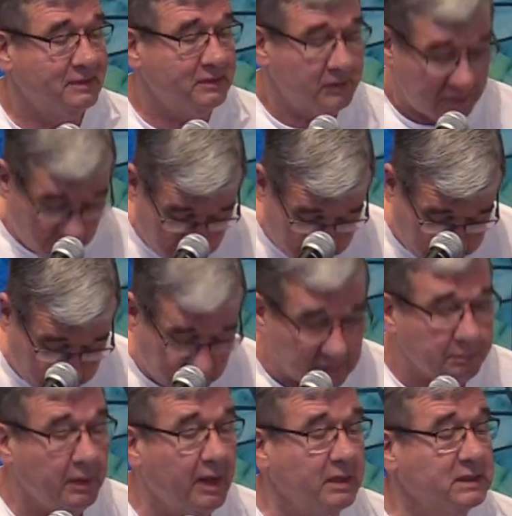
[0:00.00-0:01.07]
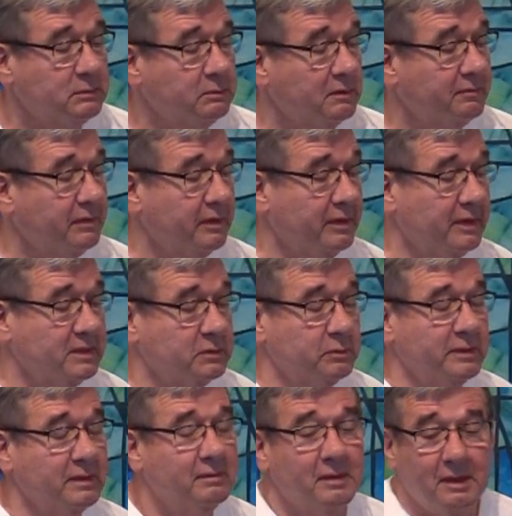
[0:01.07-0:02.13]
Joe's responsible for this
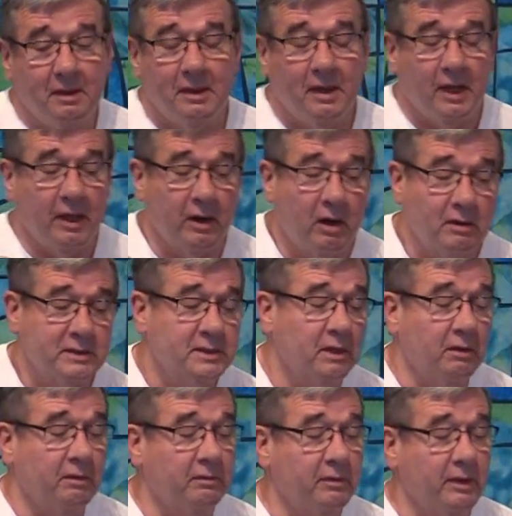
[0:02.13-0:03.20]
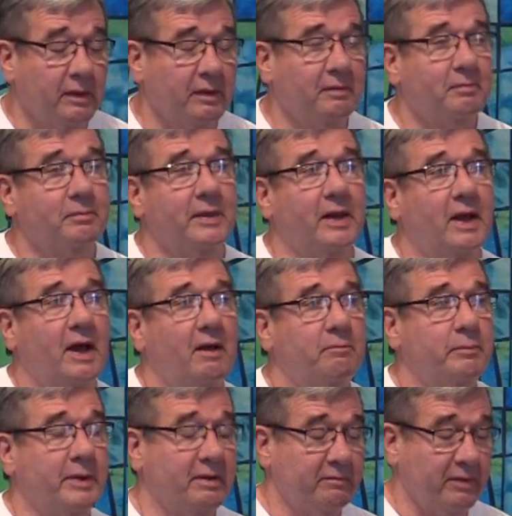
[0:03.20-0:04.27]
one. And also that
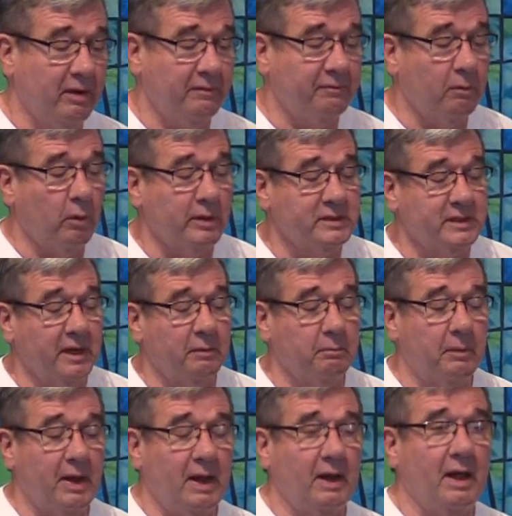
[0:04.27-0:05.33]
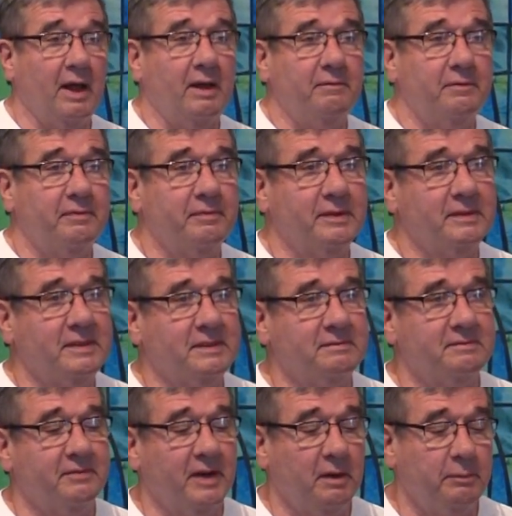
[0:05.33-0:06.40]
I've been very fortunate in my life
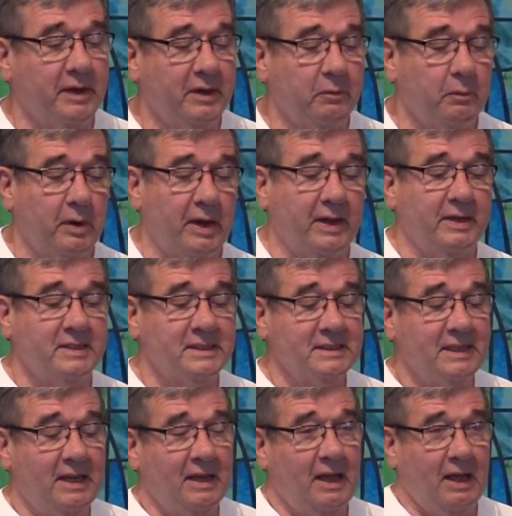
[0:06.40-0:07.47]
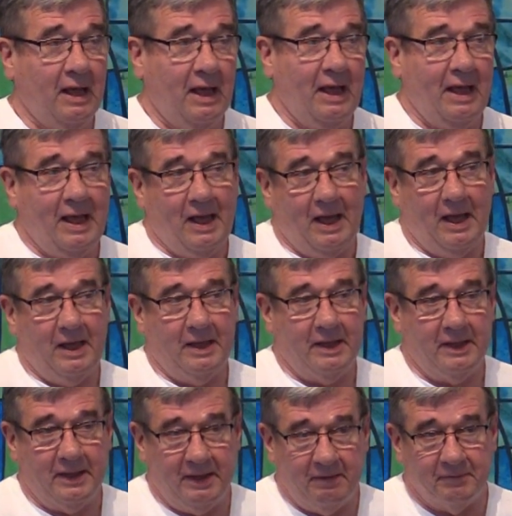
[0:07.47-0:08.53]
in very many ways,
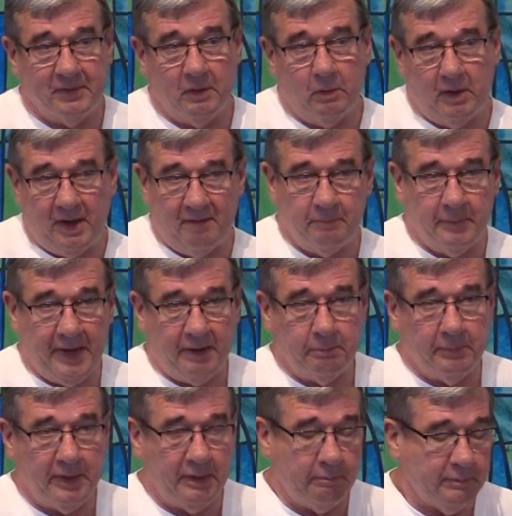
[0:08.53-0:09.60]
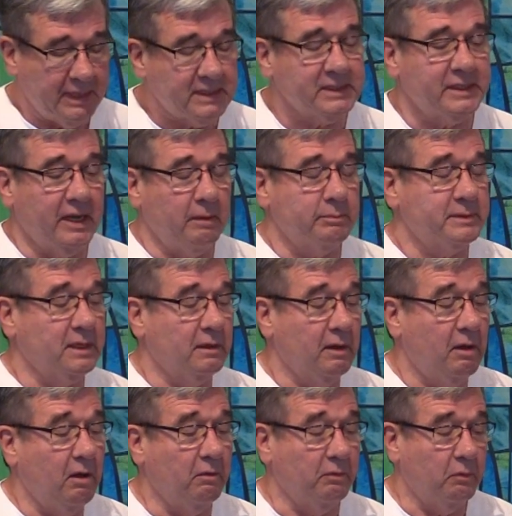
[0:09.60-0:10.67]
even though I've made many missteps
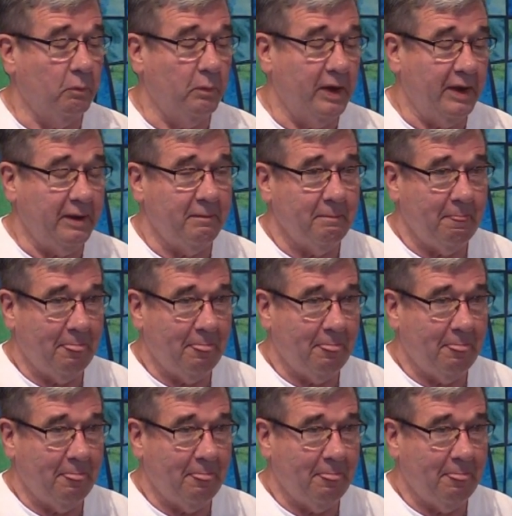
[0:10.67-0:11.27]
along the way.